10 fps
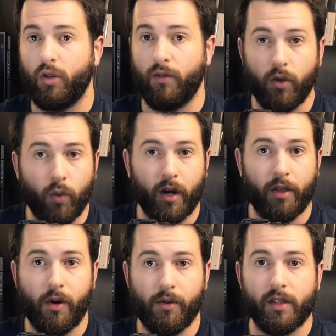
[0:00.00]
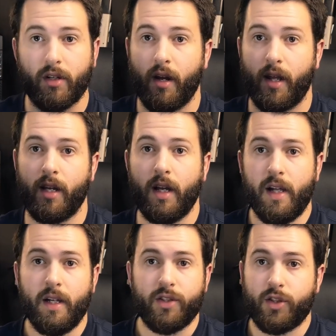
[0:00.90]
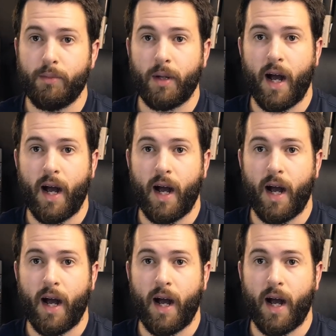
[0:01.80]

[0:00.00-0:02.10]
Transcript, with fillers: So if you want to throw this on a stupid